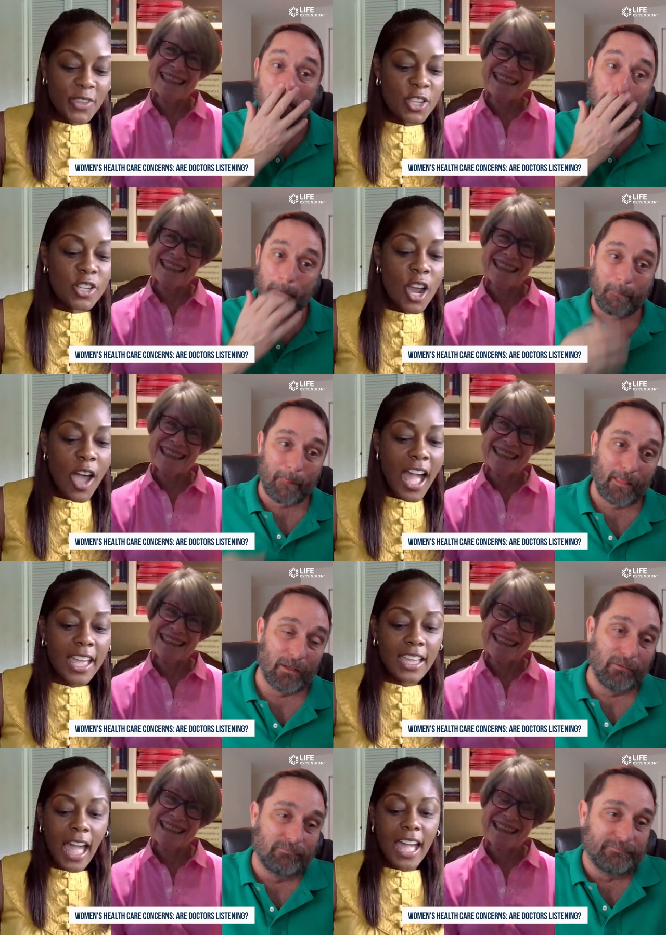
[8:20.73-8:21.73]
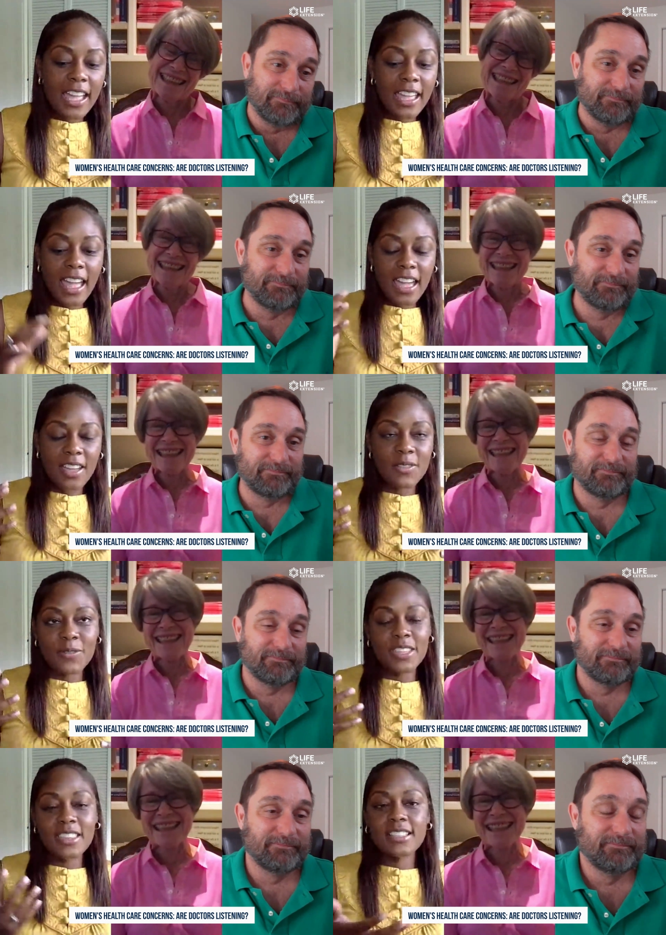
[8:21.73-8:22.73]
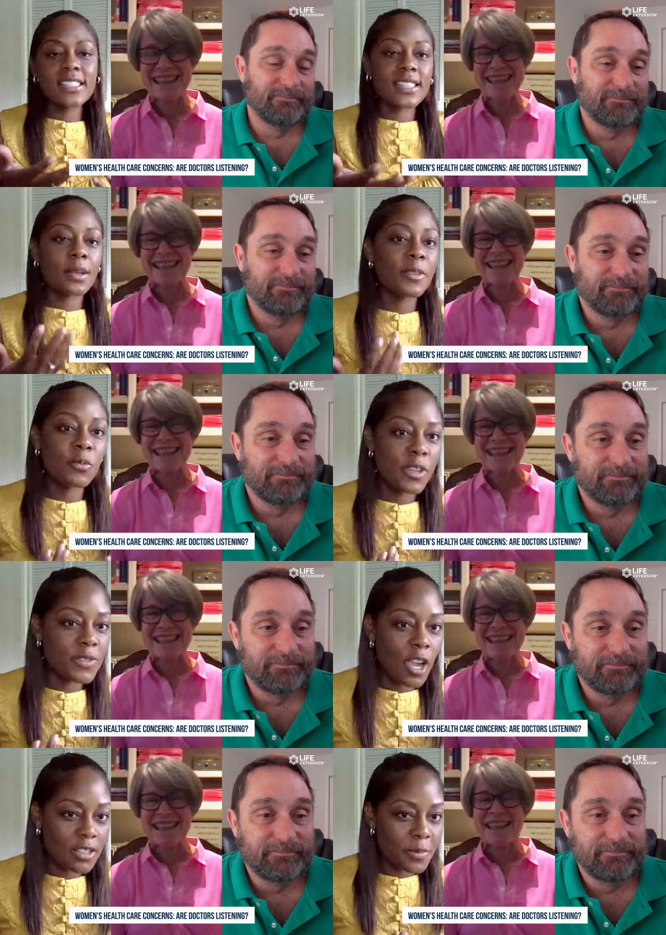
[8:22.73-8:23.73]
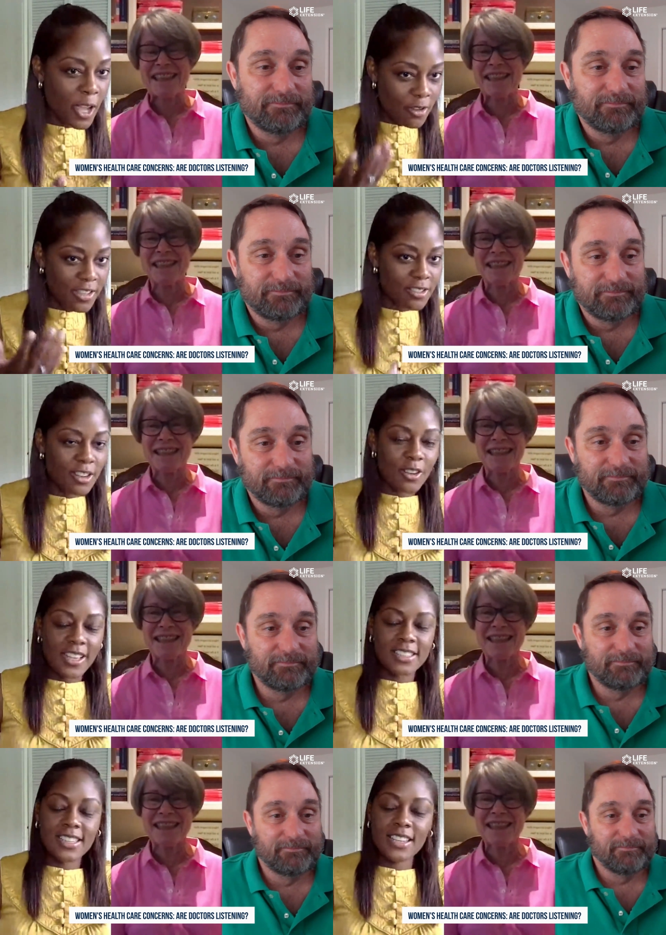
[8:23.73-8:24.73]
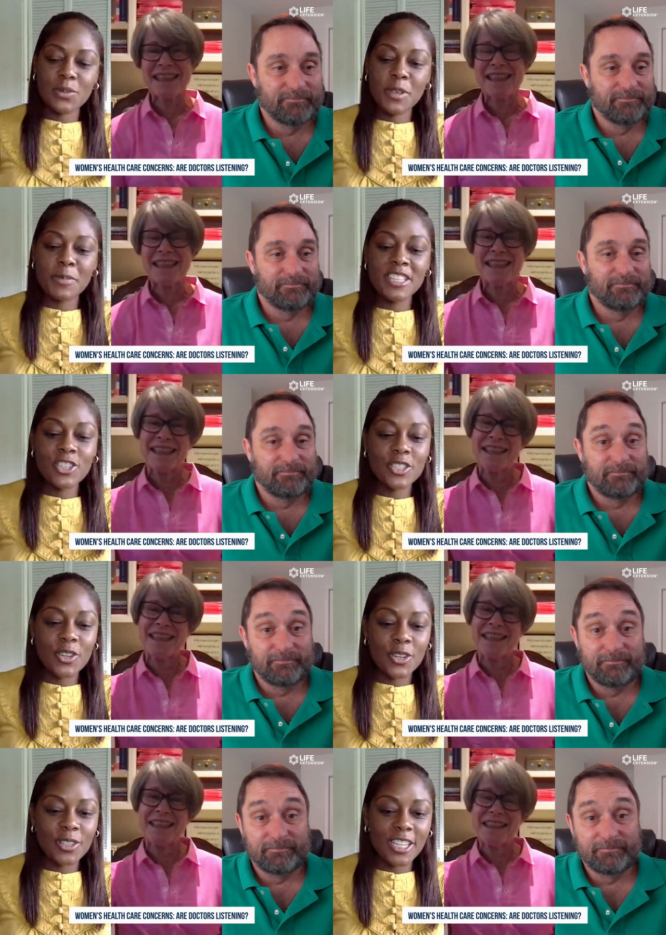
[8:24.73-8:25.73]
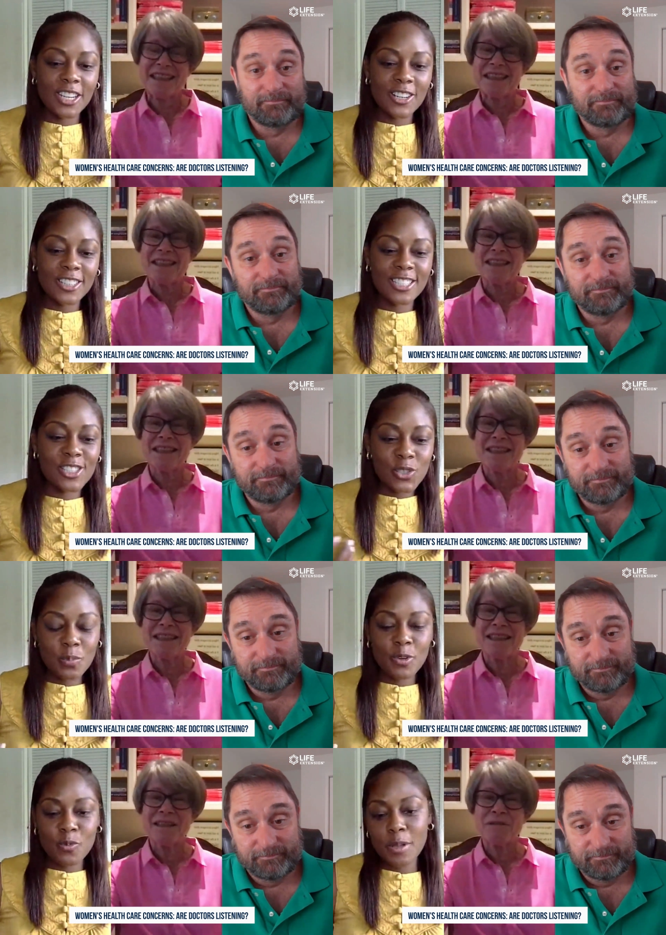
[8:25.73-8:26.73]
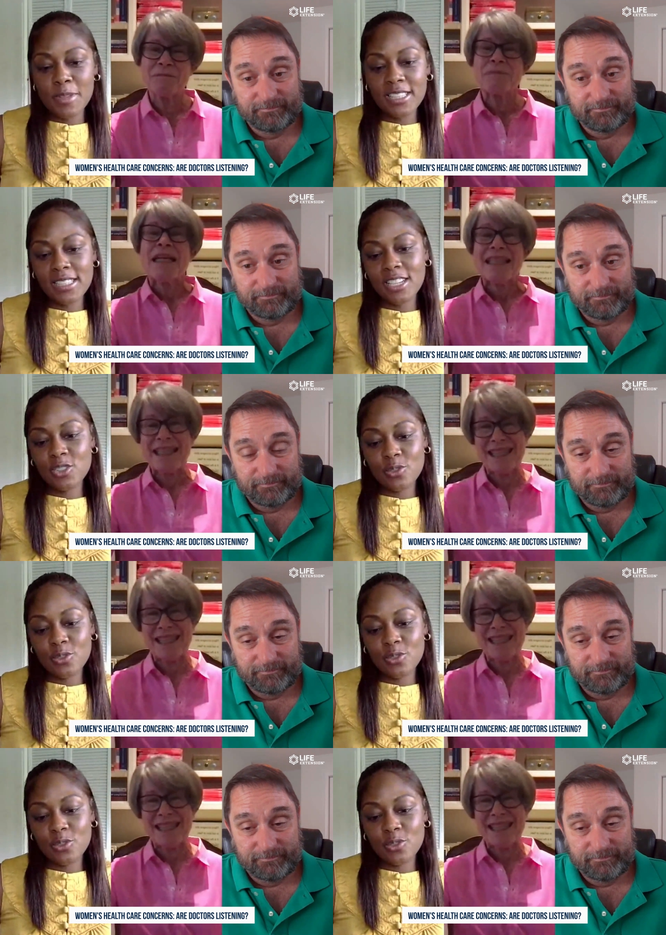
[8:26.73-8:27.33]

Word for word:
Speaker 1: You know, I I have this is something we've talked about, you know, as as we mentioned earlier, the superwoman syndrome.